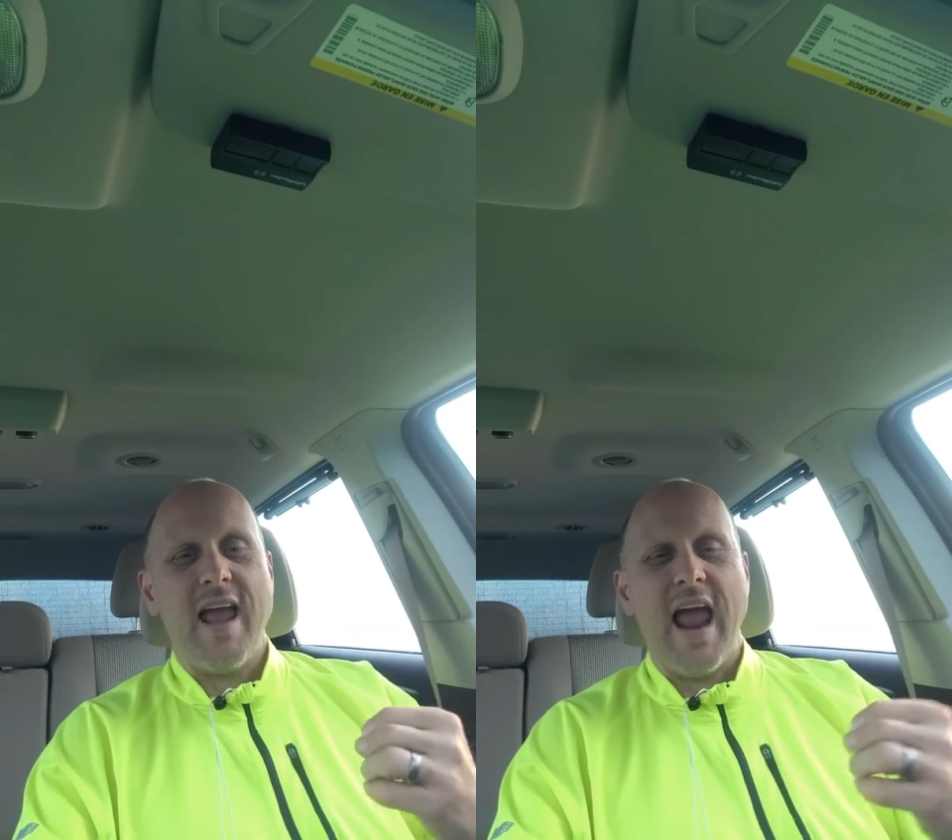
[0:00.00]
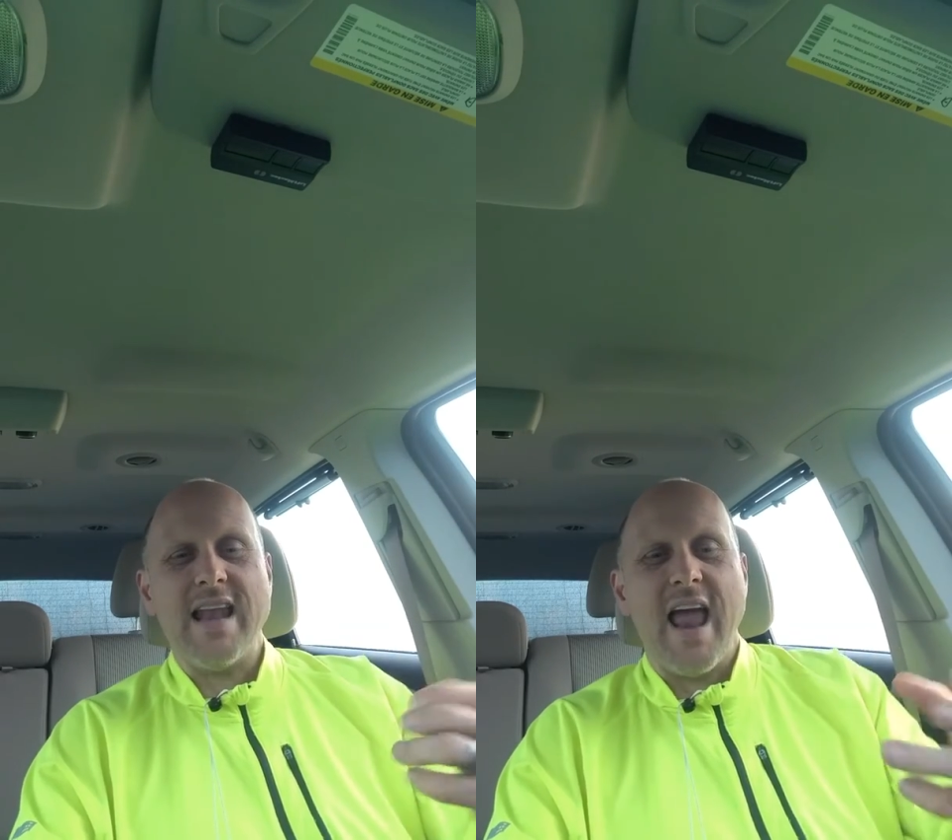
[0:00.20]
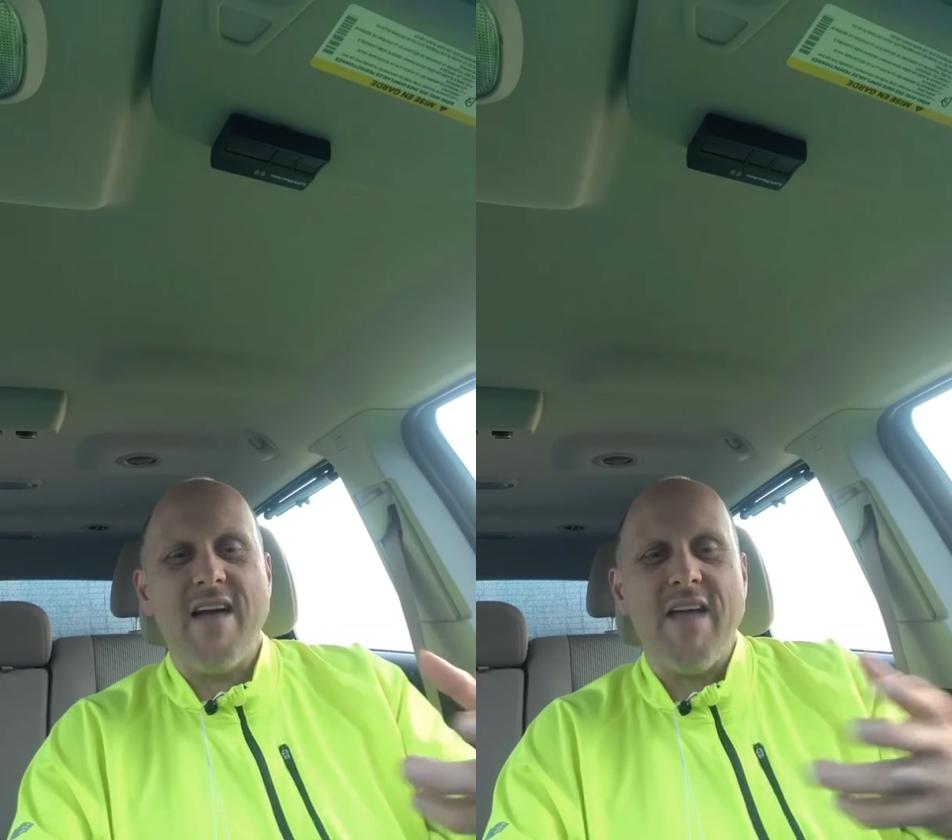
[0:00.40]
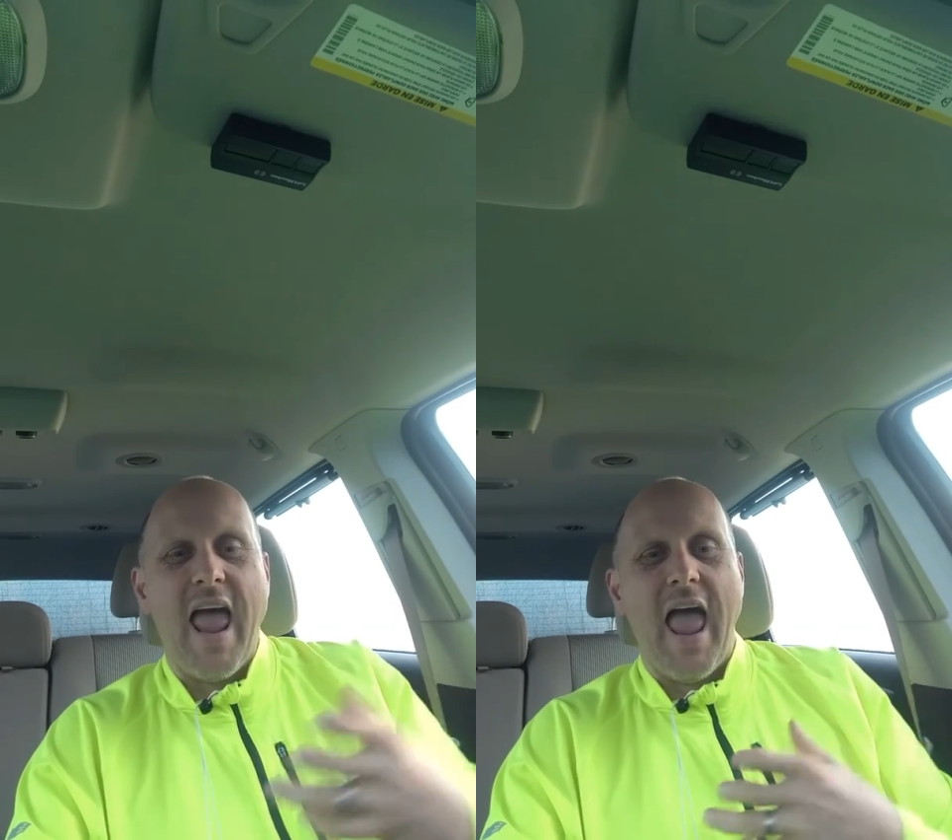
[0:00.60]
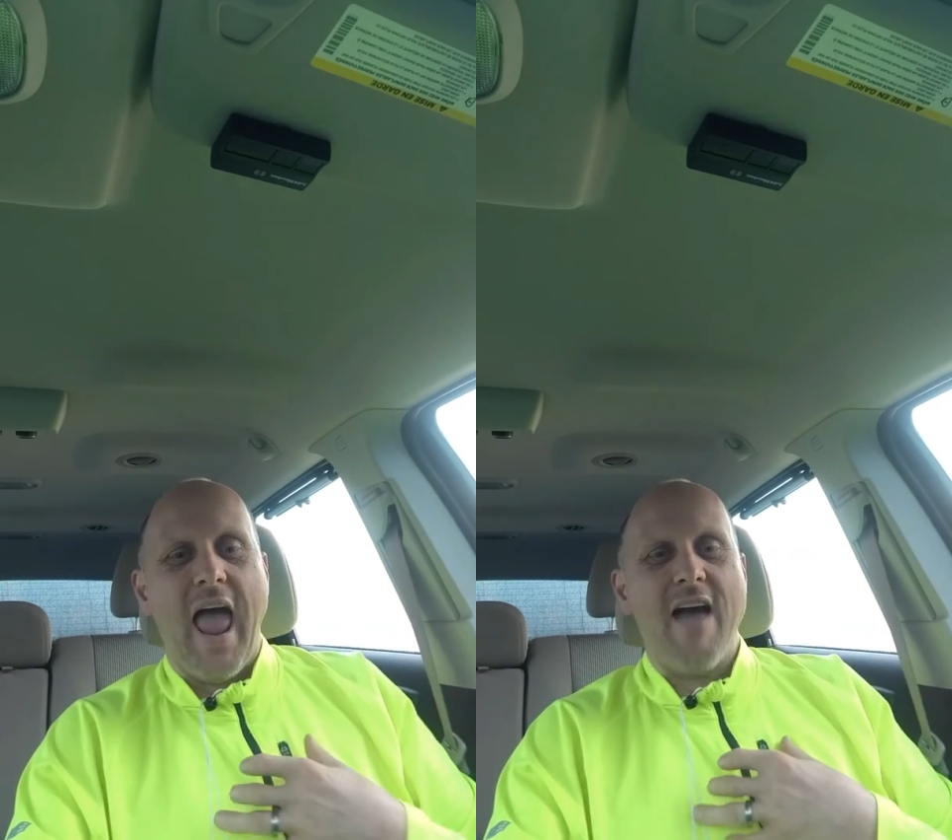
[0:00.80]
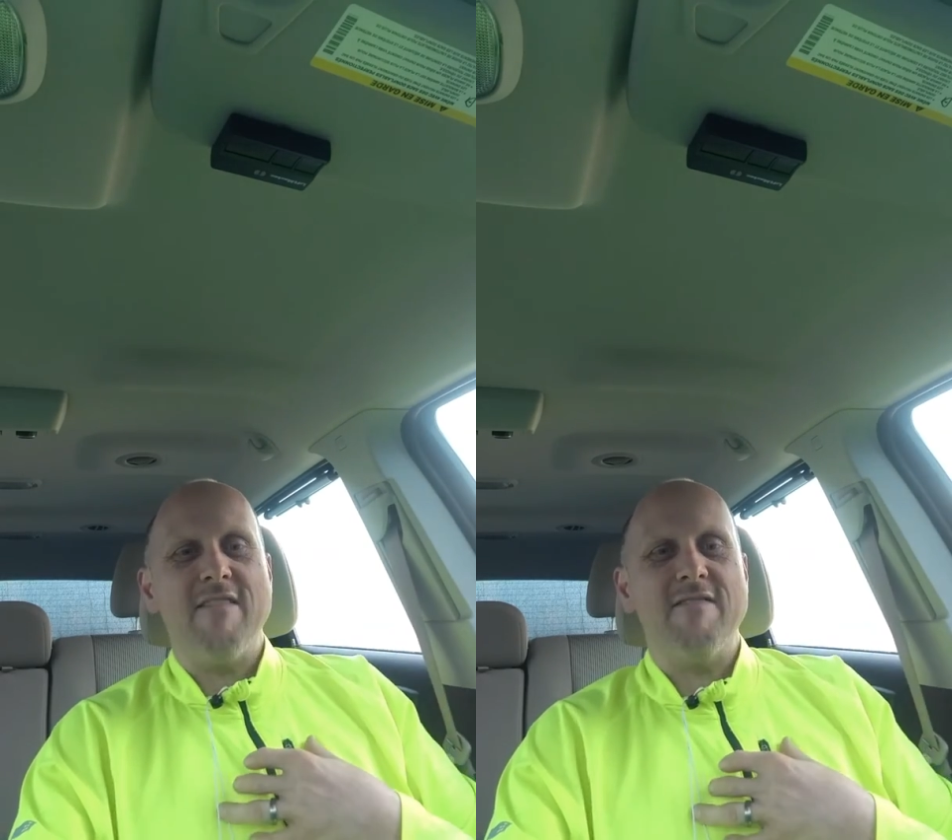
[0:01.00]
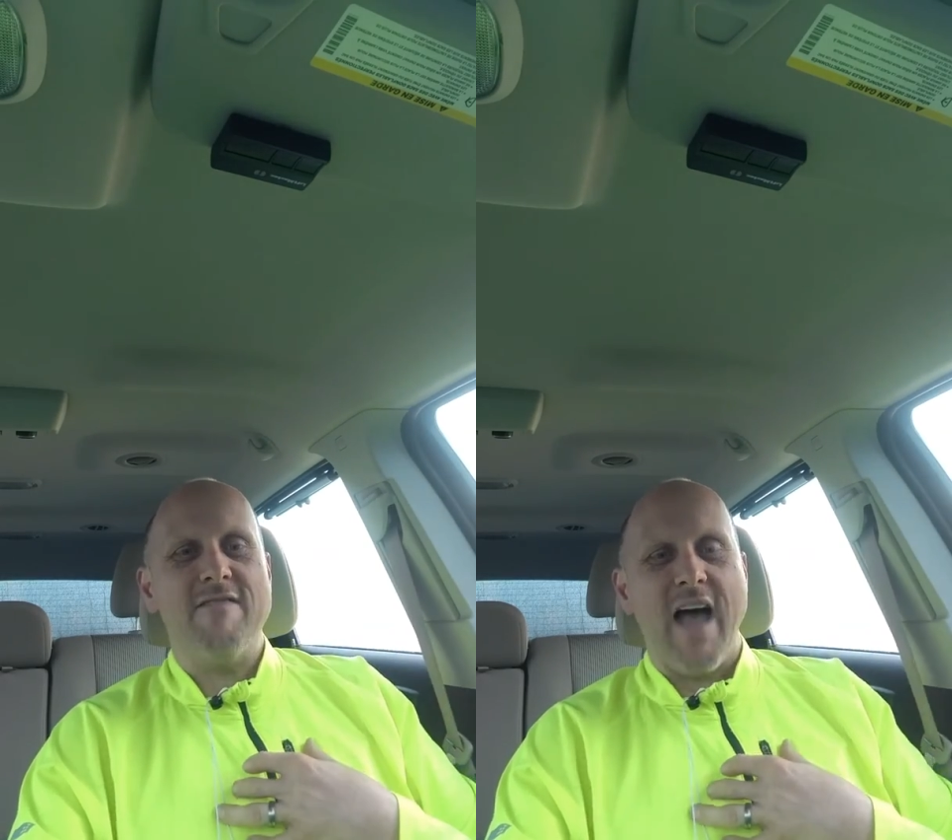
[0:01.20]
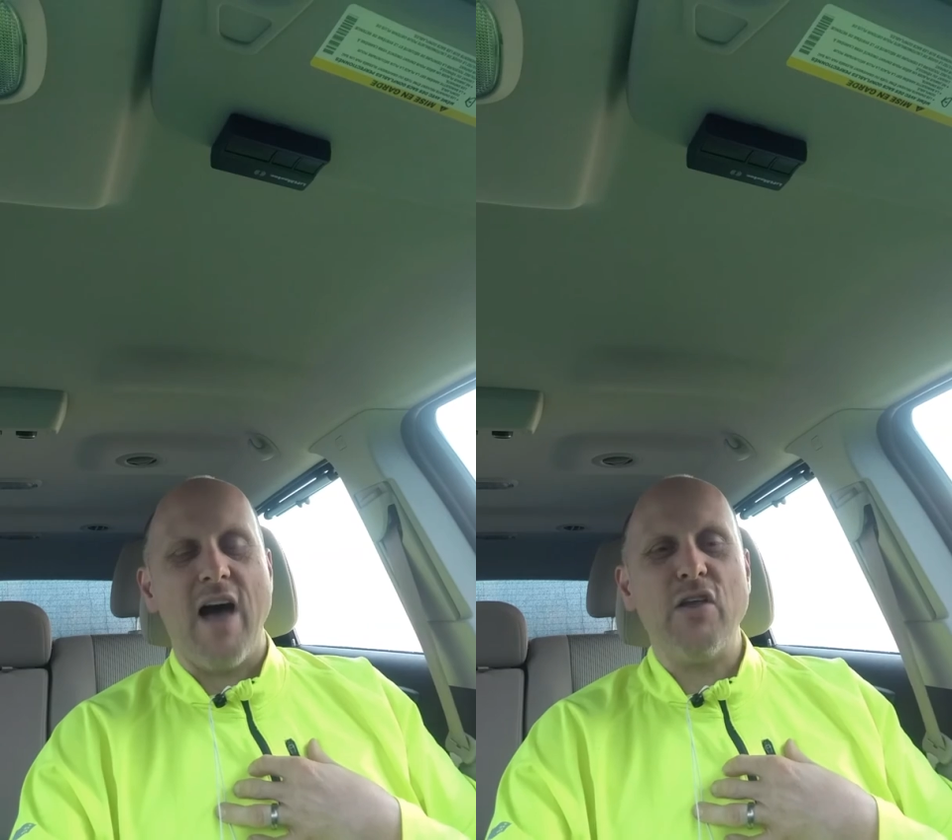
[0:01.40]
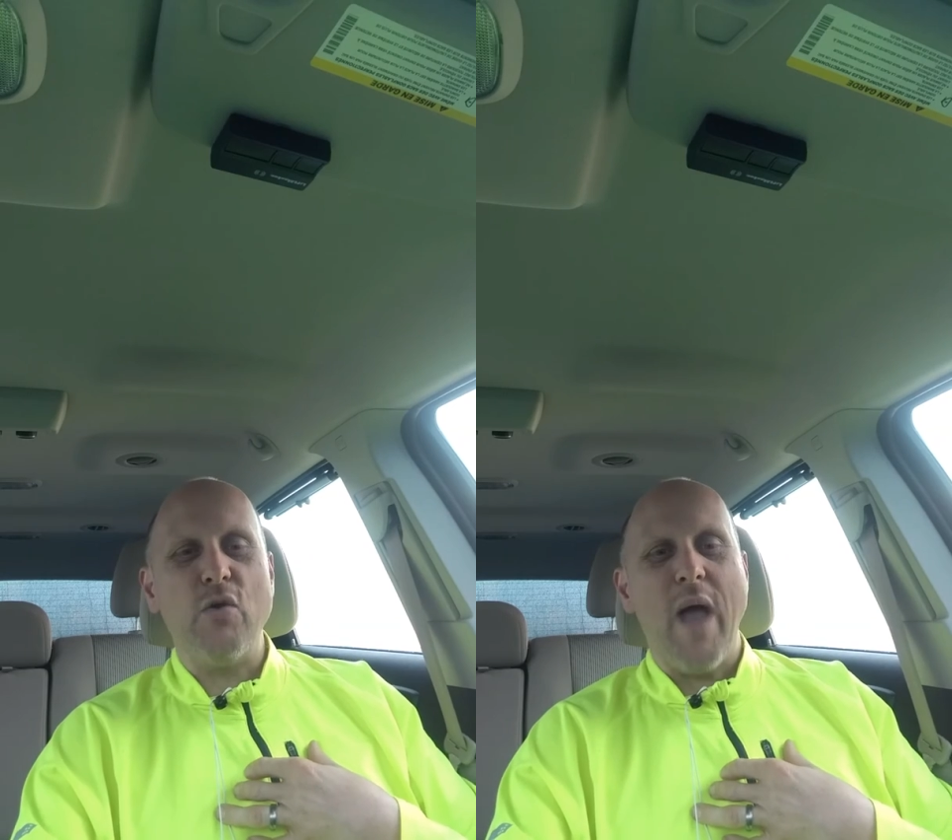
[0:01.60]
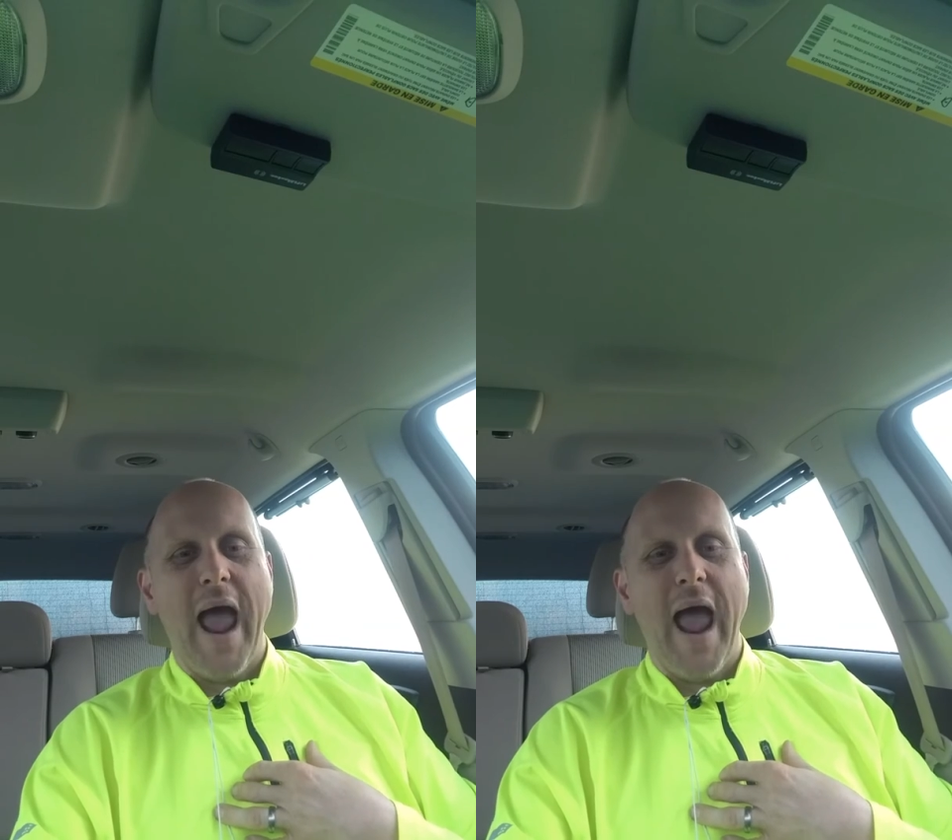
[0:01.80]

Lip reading: and to have value